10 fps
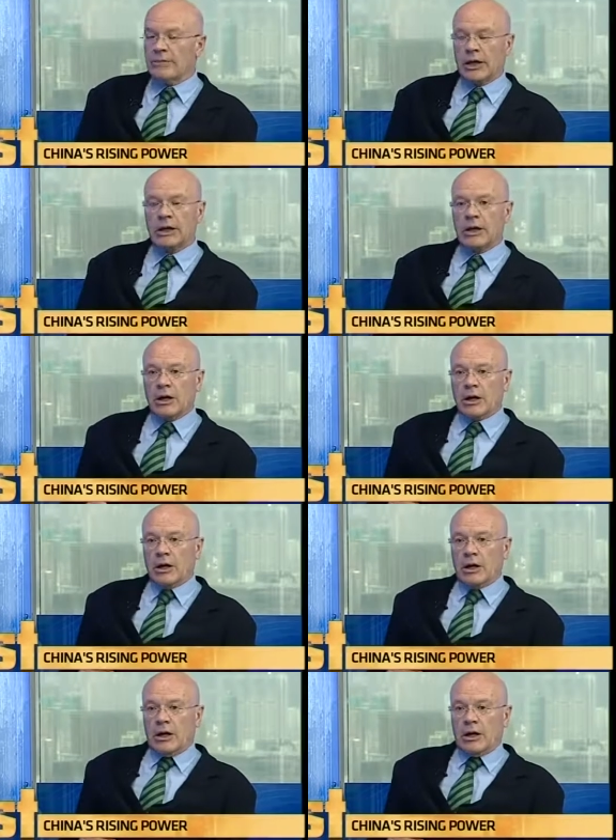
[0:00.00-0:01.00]
But
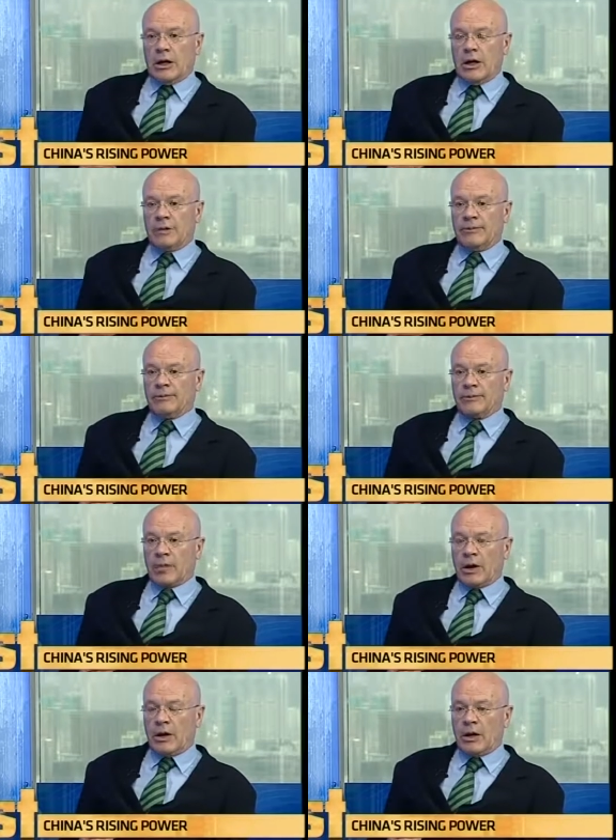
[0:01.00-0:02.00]
um,
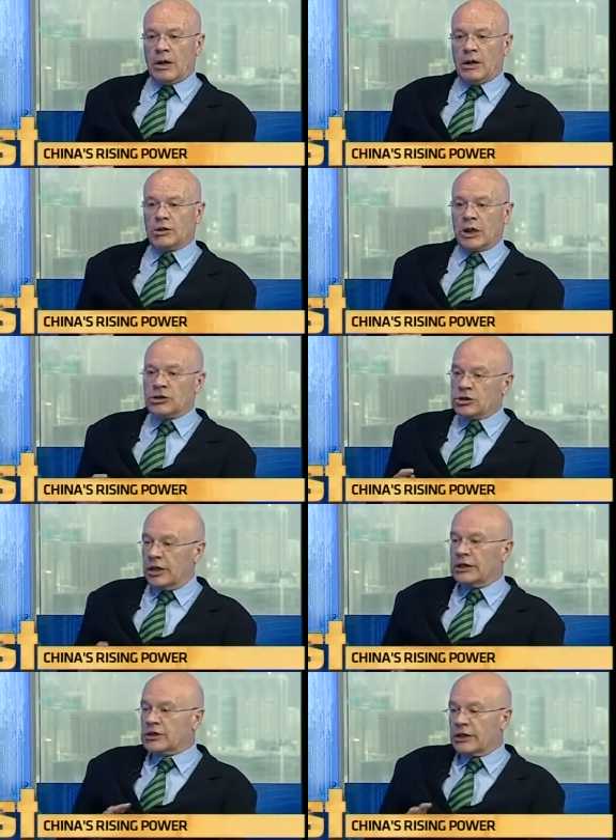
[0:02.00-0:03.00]
uh, and
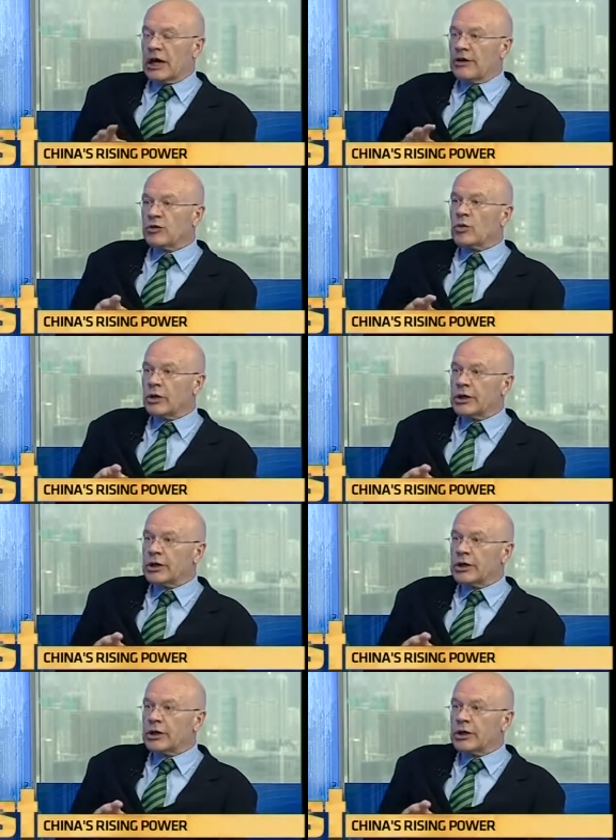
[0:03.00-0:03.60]
China's going to have to